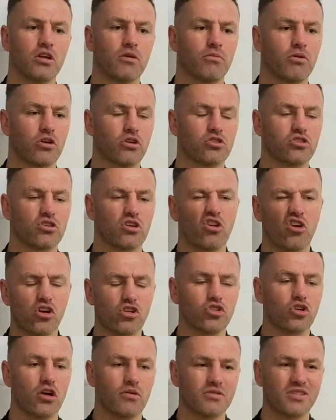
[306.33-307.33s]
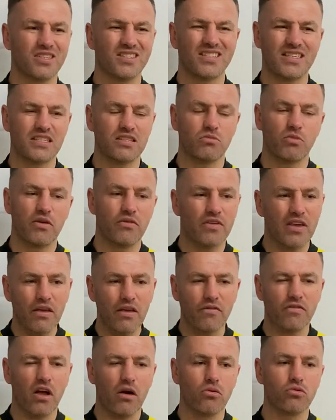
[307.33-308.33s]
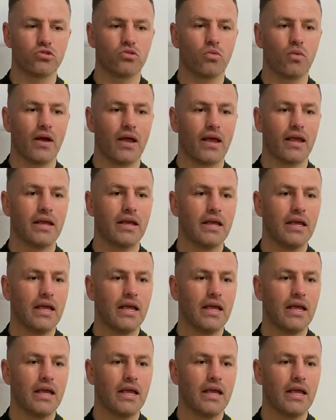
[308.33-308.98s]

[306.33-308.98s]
Because a lot of times this season we give goals away